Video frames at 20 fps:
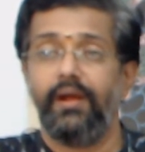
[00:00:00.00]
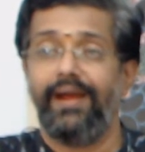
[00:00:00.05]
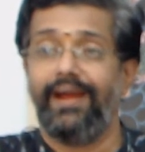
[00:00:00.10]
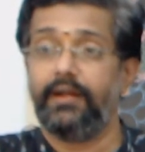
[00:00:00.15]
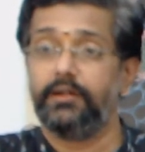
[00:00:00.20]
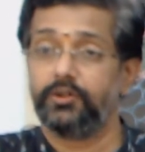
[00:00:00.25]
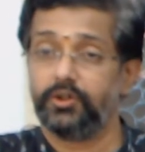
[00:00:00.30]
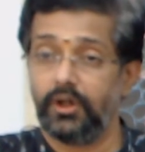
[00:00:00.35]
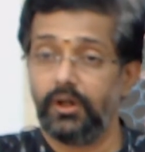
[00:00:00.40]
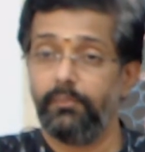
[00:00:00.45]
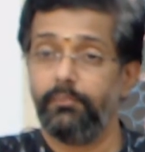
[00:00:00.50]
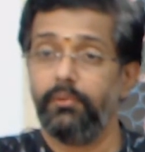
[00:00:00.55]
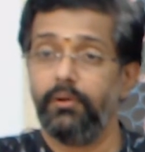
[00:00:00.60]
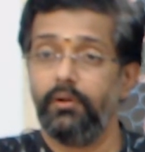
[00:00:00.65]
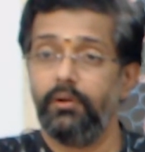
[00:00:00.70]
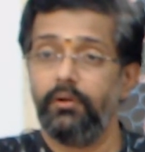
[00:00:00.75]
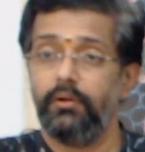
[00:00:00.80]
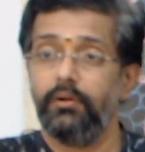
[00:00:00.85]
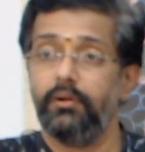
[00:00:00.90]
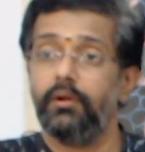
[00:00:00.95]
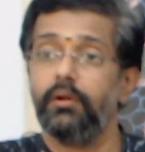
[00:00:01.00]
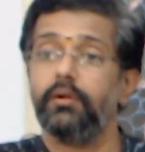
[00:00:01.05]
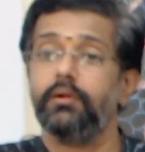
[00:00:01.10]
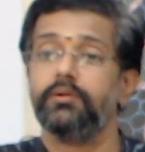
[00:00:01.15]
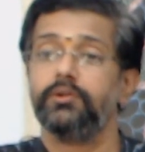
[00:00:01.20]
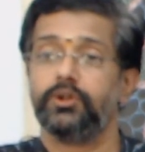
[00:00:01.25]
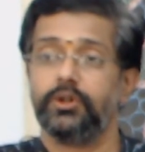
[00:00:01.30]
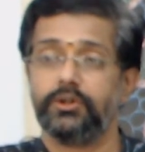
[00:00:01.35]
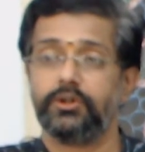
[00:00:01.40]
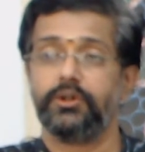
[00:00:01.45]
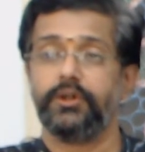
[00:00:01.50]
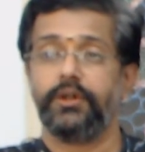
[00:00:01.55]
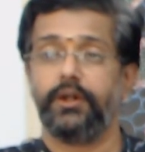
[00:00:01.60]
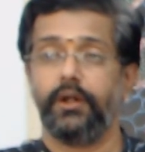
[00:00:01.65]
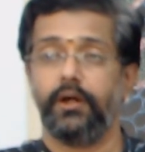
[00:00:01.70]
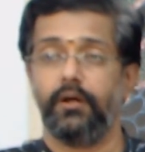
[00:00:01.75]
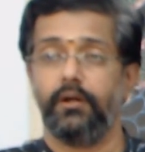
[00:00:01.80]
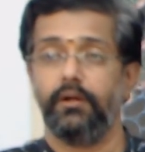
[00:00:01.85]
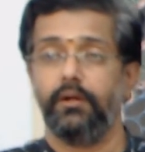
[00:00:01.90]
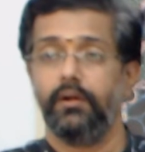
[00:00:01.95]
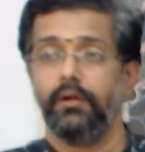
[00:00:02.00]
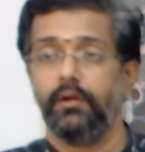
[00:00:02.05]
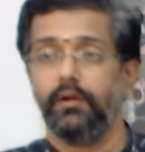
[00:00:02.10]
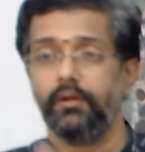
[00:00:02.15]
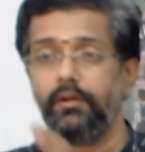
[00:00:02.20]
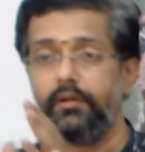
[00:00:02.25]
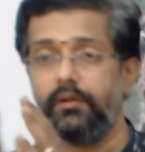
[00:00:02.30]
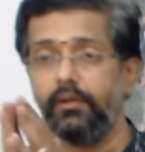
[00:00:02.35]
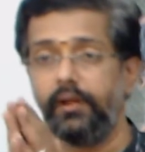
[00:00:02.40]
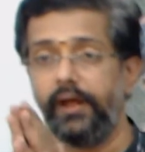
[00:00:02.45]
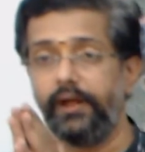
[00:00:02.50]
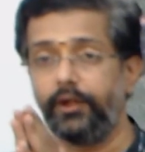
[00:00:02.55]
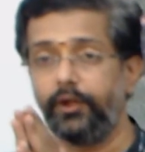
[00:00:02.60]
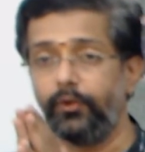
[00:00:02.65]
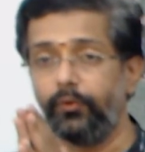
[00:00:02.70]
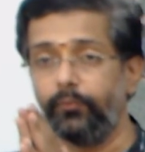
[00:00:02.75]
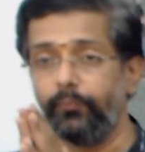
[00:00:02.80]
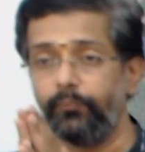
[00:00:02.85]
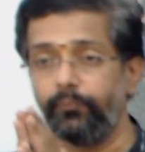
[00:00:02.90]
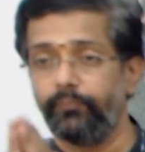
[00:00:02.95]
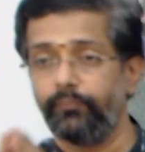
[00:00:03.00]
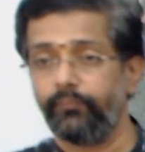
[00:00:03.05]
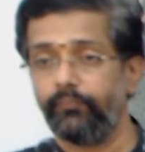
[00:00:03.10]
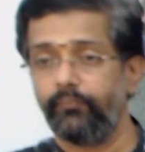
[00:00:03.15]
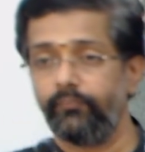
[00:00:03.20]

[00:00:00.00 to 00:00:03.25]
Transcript: Example, Dracena. Thank you.